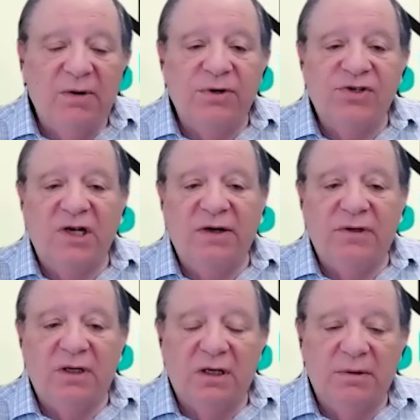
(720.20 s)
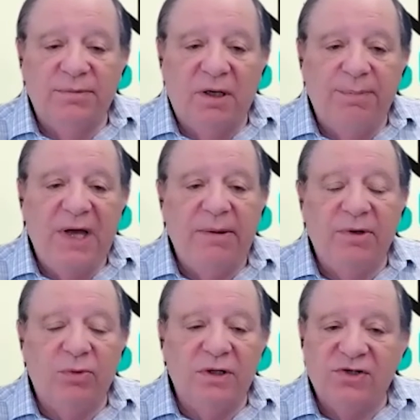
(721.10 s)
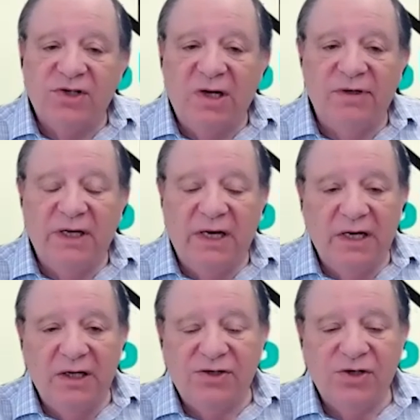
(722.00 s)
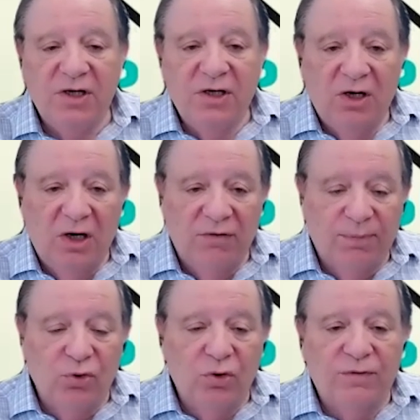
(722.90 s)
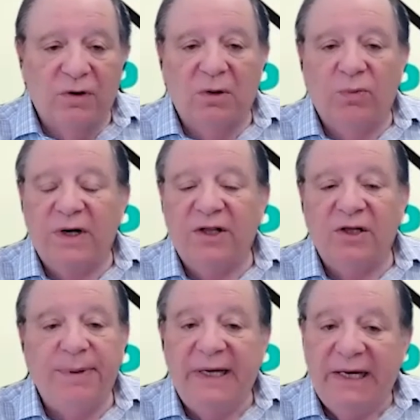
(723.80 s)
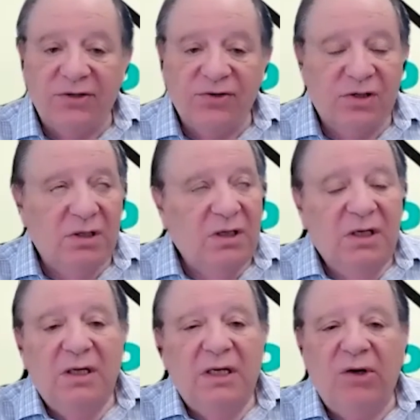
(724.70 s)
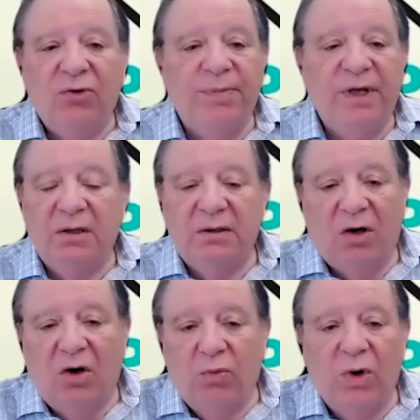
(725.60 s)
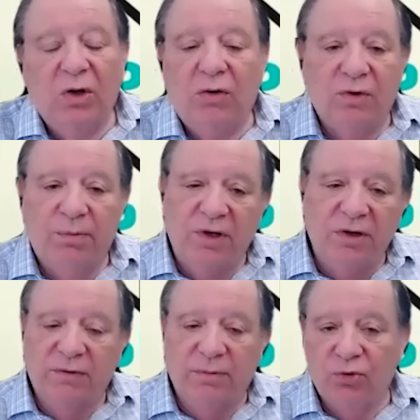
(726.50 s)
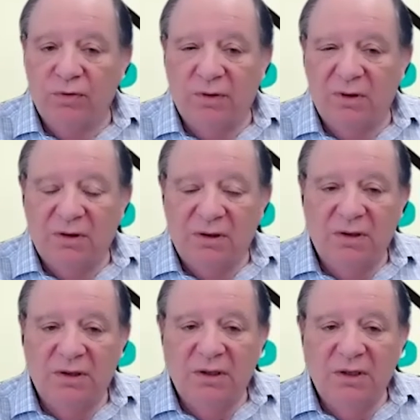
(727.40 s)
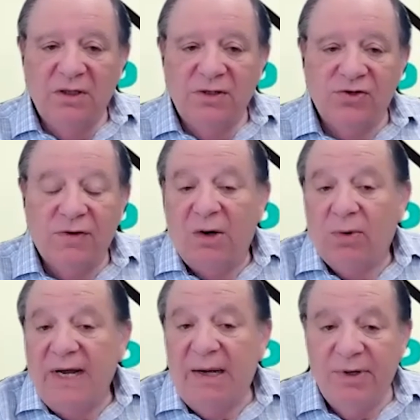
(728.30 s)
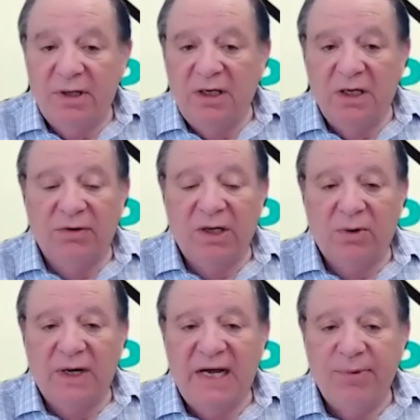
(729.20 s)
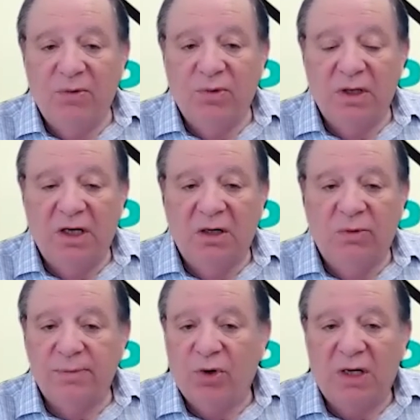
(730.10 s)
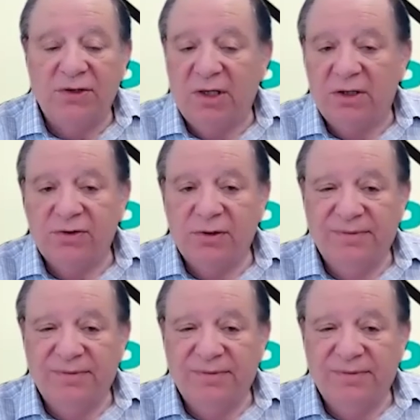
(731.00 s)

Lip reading: received a payment within 7 days of approval, when in the past, it would be well over a month of approval. So they were happy, they were happy with the process.